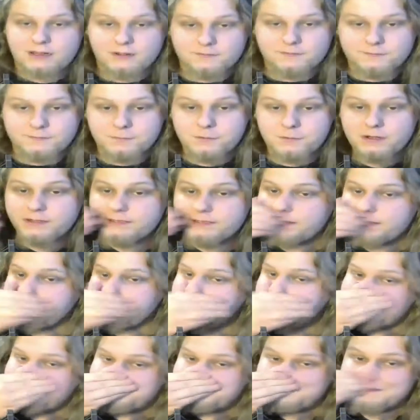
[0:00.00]
Hello, everyone,
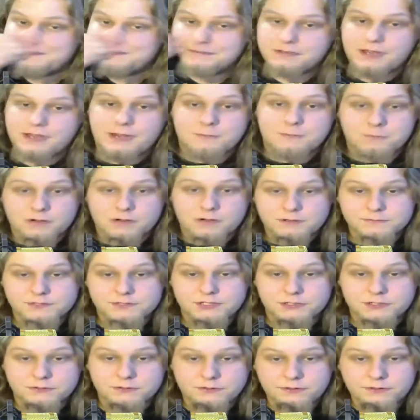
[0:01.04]
and welcome
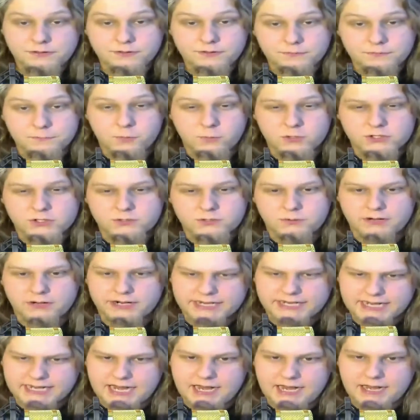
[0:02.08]
to the
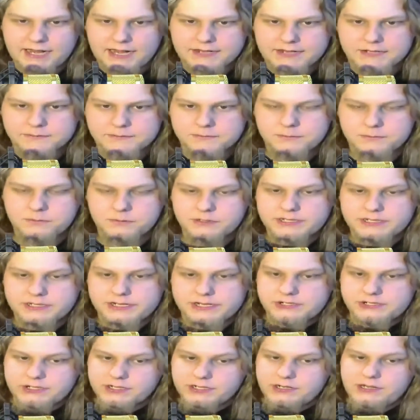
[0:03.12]
Mortuary. I am the
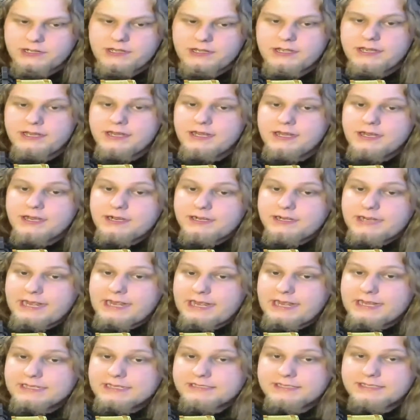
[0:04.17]
Mortician,
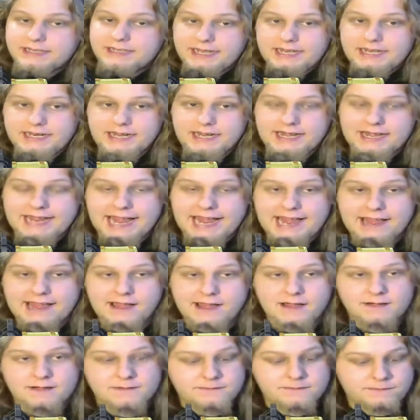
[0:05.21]
and today I
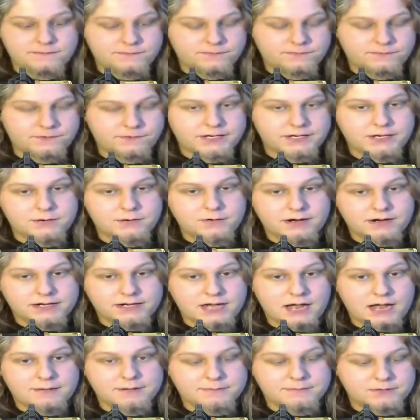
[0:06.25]
have for you a
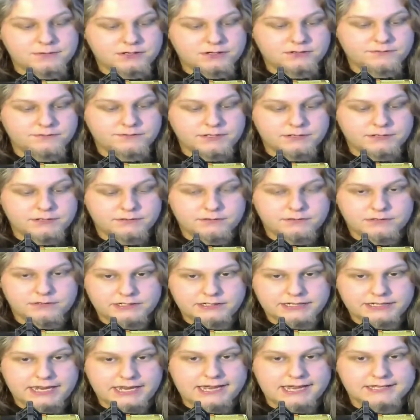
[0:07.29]
comic book review.
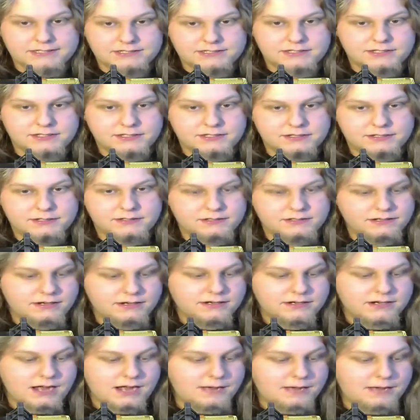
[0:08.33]
Yes,
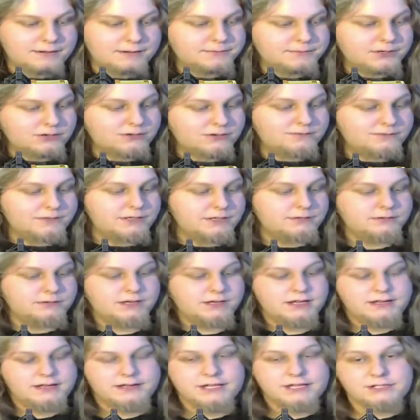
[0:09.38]
a comic book review.
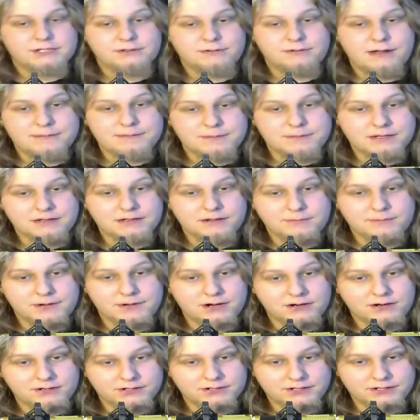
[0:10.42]
This one might be a little
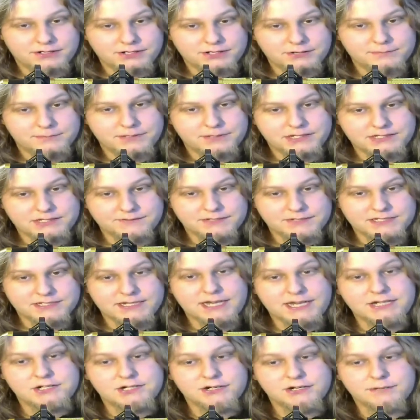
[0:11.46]
bit harder to do because of its
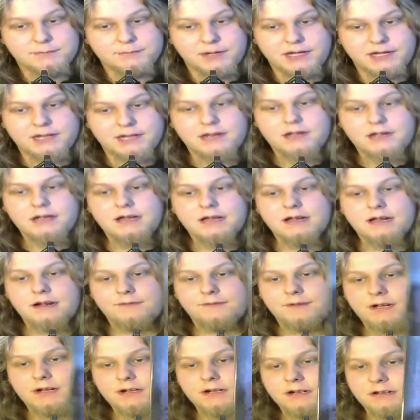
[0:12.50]
nature, but
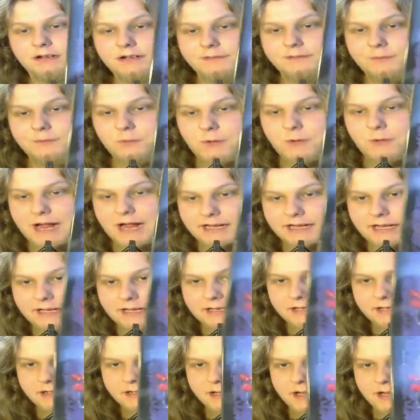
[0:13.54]
I figured I'll give a whack
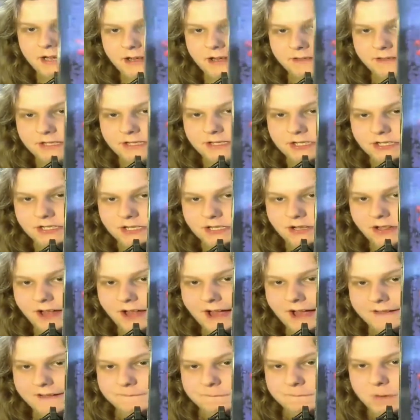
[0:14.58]
at it. This is
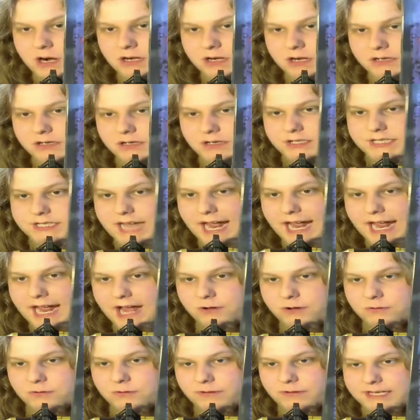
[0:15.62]
Clive Barker's
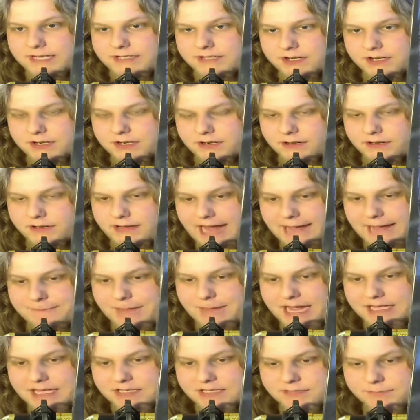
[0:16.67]
Hellraiser,
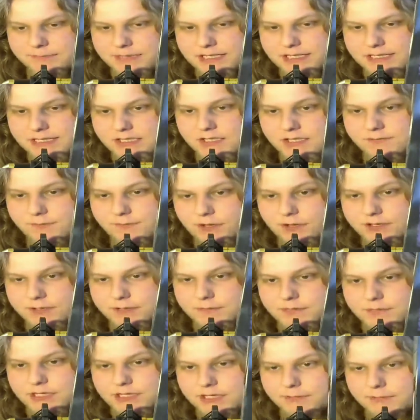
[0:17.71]
Masterpieces
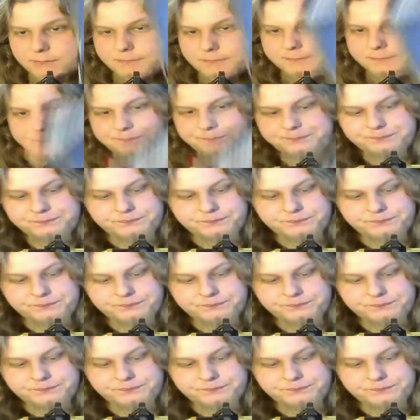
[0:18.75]
Volume 2. You